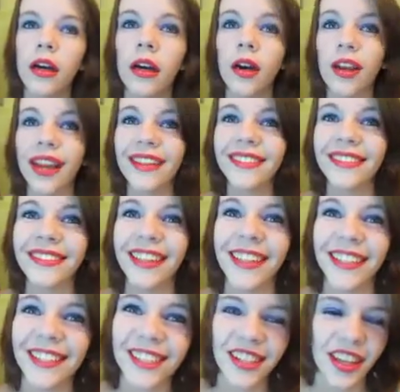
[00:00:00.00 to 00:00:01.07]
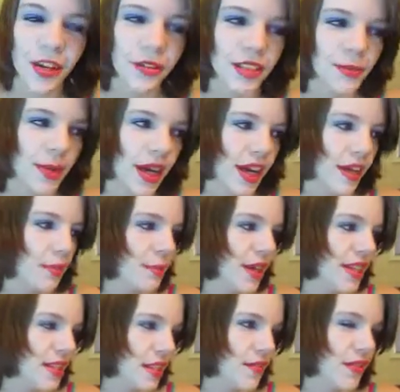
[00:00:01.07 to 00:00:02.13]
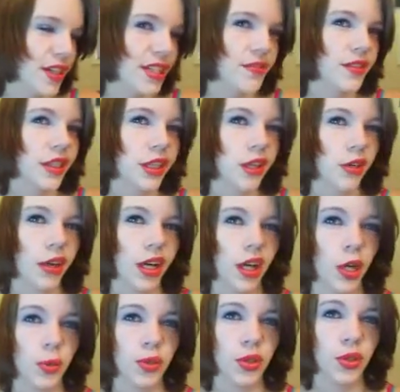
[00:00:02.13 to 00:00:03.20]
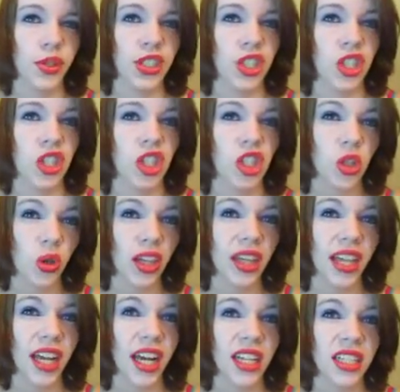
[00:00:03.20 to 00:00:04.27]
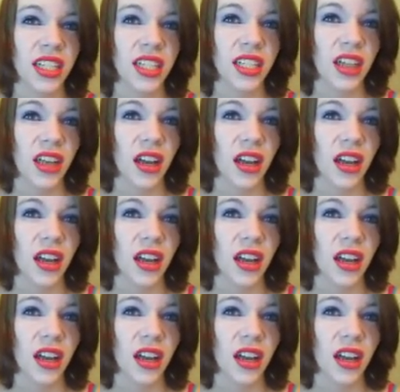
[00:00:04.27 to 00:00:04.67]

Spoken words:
Okay, so that was my Pez advice video. I hope you enjoyed that.